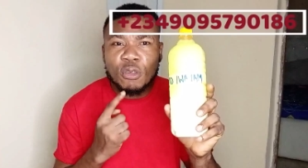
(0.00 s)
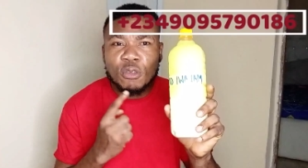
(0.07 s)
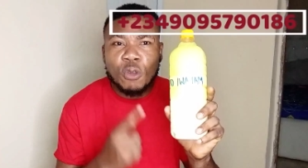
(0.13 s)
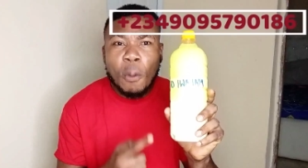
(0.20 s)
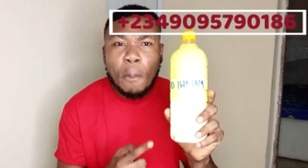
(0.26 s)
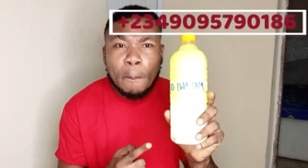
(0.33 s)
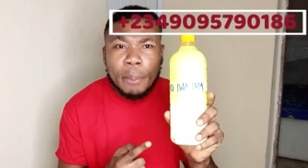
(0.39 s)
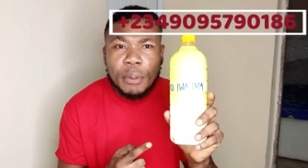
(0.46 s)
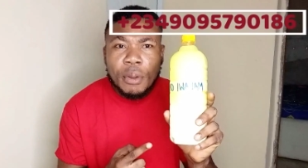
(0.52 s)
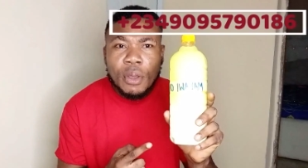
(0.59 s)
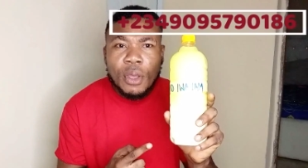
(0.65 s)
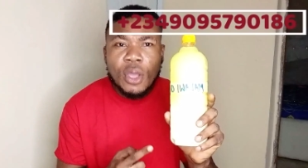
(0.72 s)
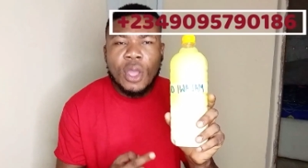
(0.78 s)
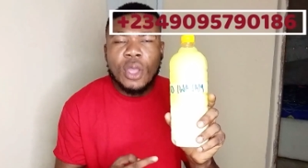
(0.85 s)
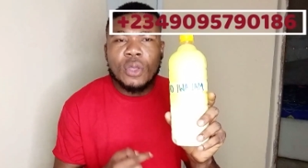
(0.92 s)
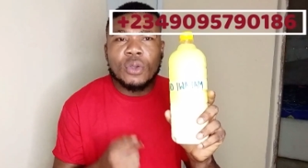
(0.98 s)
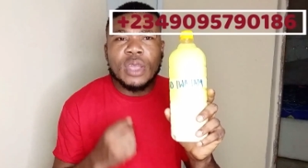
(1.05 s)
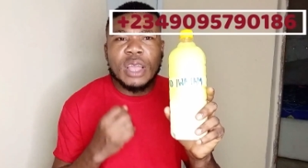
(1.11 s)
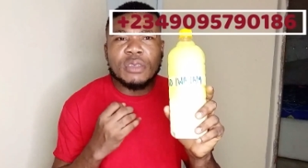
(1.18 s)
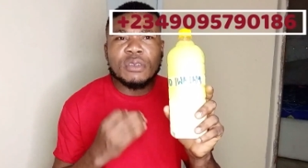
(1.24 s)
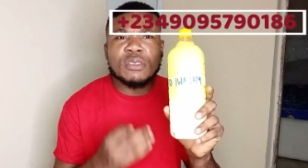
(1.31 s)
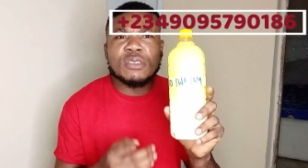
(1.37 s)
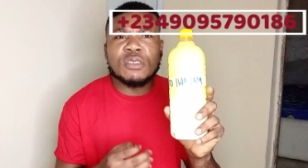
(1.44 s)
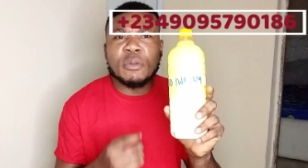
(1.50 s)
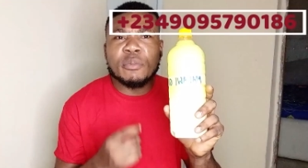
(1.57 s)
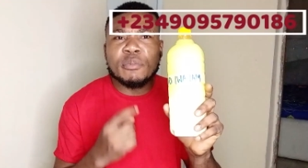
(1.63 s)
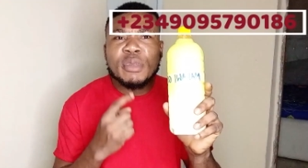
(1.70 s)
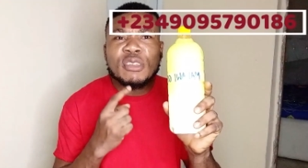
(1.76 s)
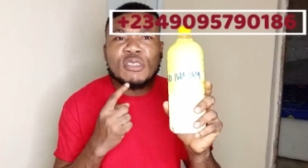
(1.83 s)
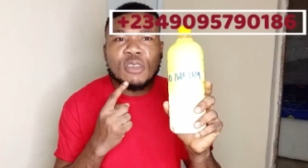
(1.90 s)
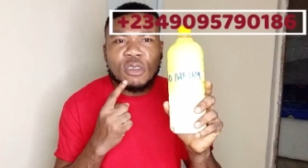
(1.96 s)
your soap. You can use it to
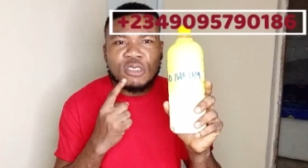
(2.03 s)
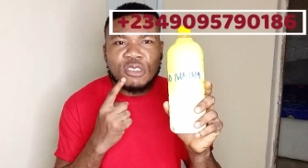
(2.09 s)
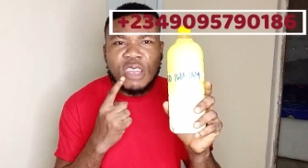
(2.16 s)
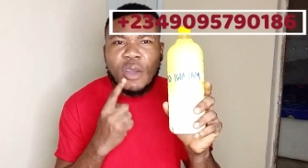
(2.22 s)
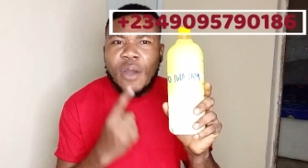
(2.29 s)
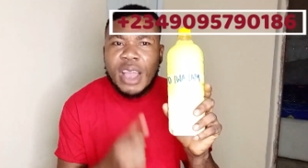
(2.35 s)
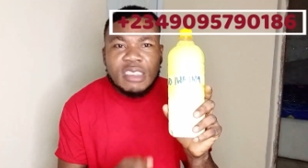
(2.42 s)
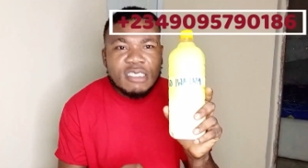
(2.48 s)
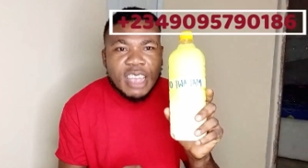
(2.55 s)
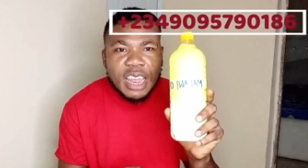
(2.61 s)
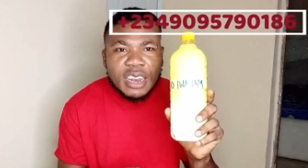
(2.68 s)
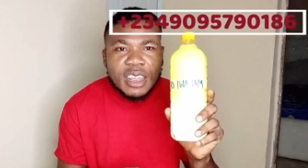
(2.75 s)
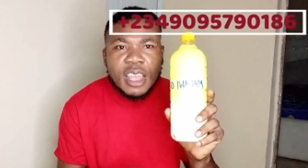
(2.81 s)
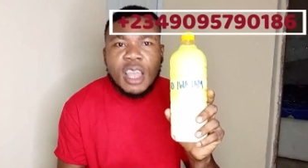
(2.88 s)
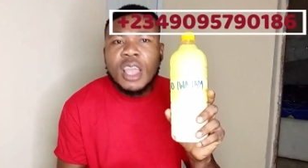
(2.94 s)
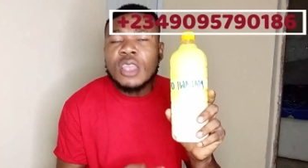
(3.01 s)
mix your shower gel.